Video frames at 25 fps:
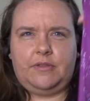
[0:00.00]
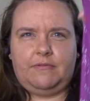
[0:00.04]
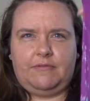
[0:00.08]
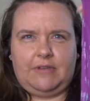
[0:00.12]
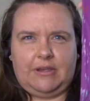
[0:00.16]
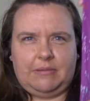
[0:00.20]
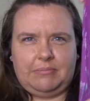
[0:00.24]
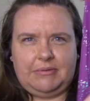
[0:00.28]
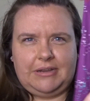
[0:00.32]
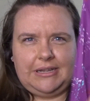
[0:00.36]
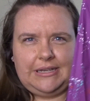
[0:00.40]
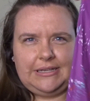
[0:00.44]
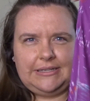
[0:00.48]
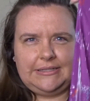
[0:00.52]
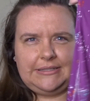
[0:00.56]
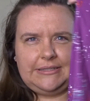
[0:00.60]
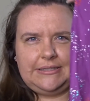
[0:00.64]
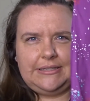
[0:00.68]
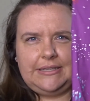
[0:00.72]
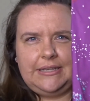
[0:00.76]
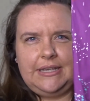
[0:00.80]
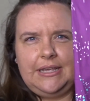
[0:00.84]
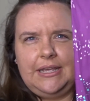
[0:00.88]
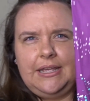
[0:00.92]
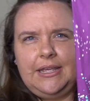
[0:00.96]

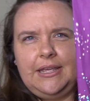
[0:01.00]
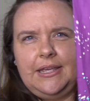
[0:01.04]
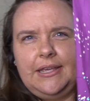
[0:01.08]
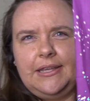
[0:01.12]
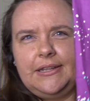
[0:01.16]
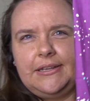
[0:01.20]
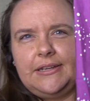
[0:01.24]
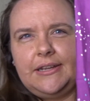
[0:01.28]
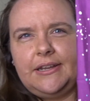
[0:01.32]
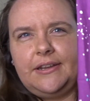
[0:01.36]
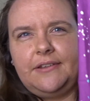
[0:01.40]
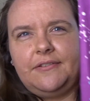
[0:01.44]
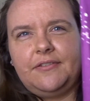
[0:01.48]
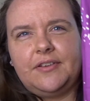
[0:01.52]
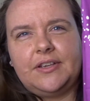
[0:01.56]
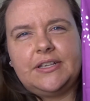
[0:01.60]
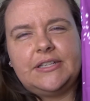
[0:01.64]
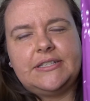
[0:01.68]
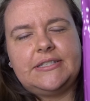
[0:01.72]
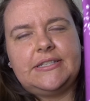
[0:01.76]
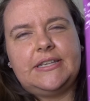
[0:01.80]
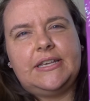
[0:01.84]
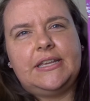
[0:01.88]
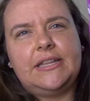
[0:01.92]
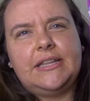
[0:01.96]
Fabrics. Don't know if you can
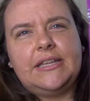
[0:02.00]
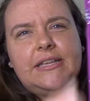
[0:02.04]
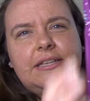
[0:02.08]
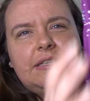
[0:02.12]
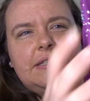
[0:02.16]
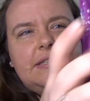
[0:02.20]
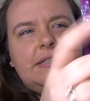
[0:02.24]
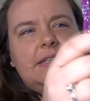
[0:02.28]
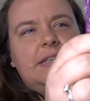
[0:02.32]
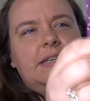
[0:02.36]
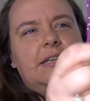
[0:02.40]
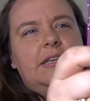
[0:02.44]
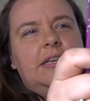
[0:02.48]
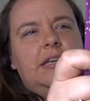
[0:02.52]
see this,